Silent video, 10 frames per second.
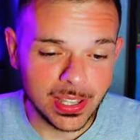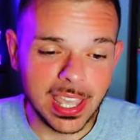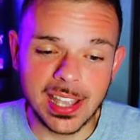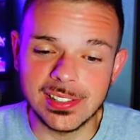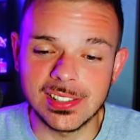in
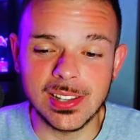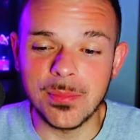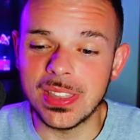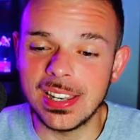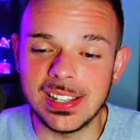case
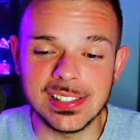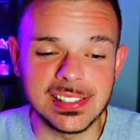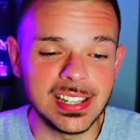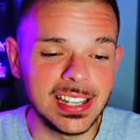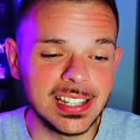something
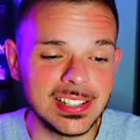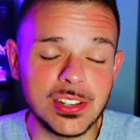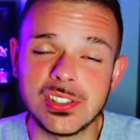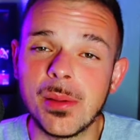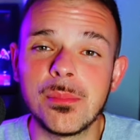is,
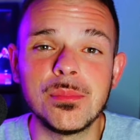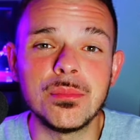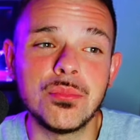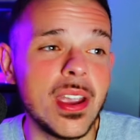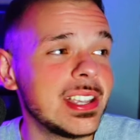there's
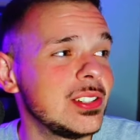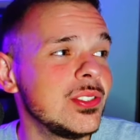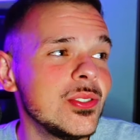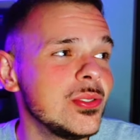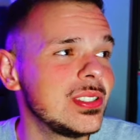some breaking
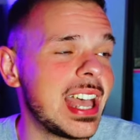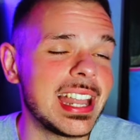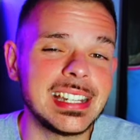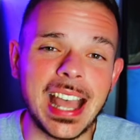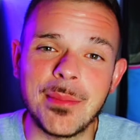news
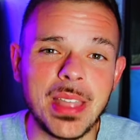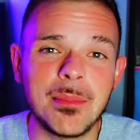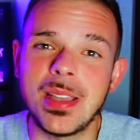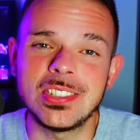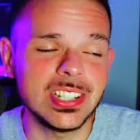that I'm
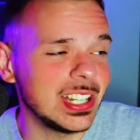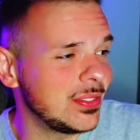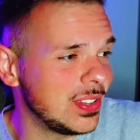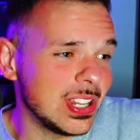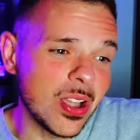not mentioning in
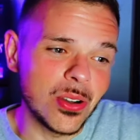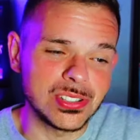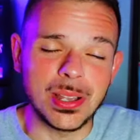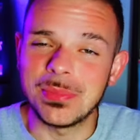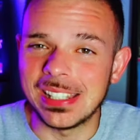a video or
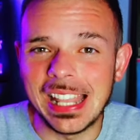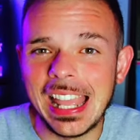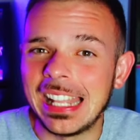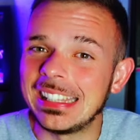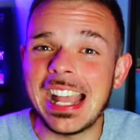something.
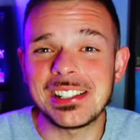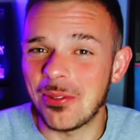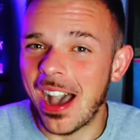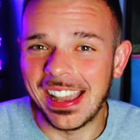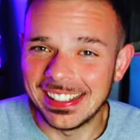That's
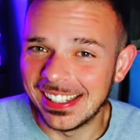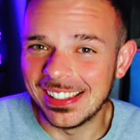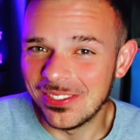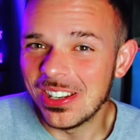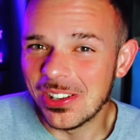why the
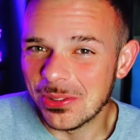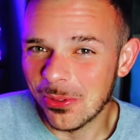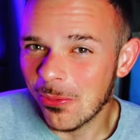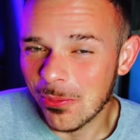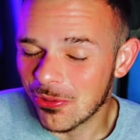videos
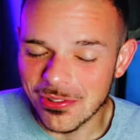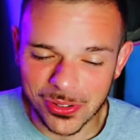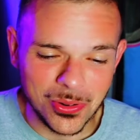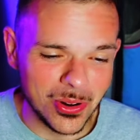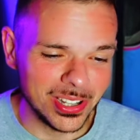were
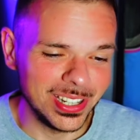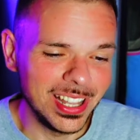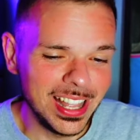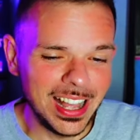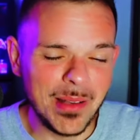pre-recorded.
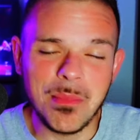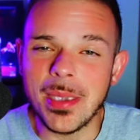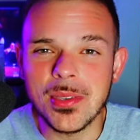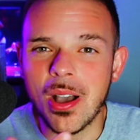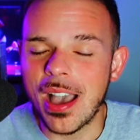
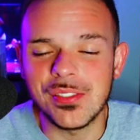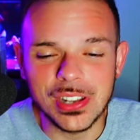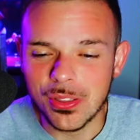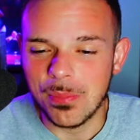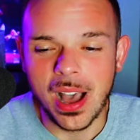Maybe I'll have
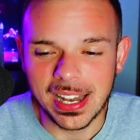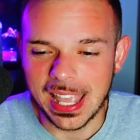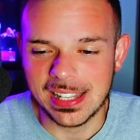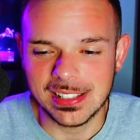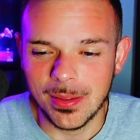another
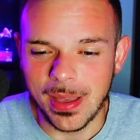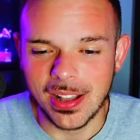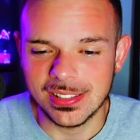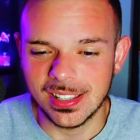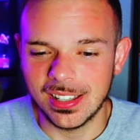podcast come
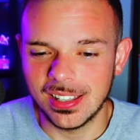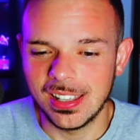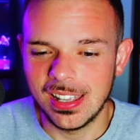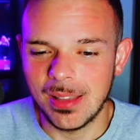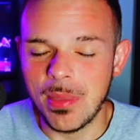out.
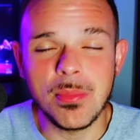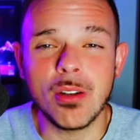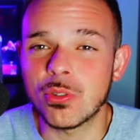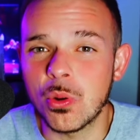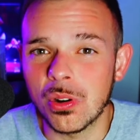Maybe
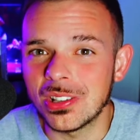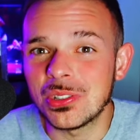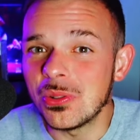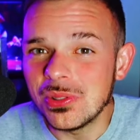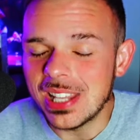I'll record on
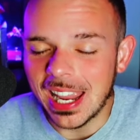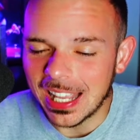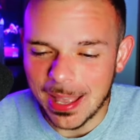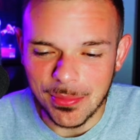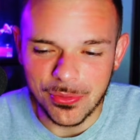Tuesday
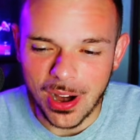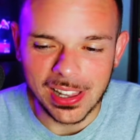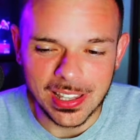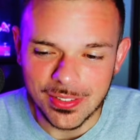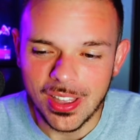again before I
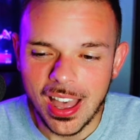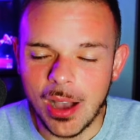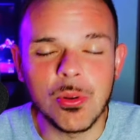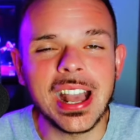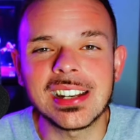leave.
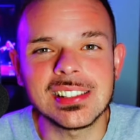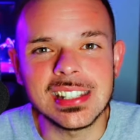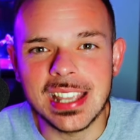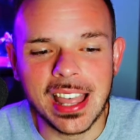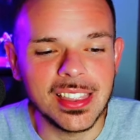We'll kind of
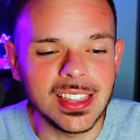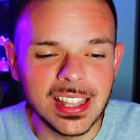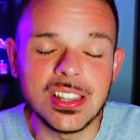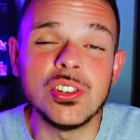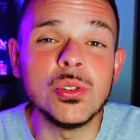see how the
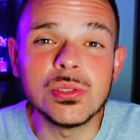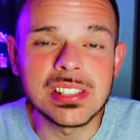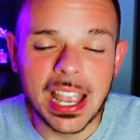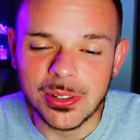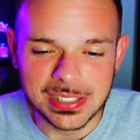news
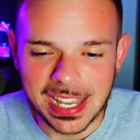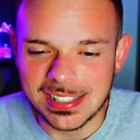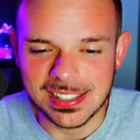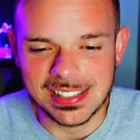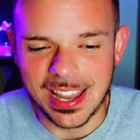cycle
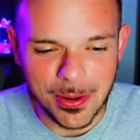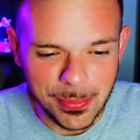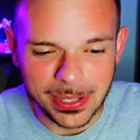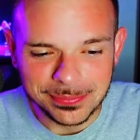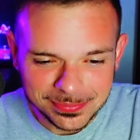takes us there.
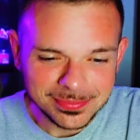But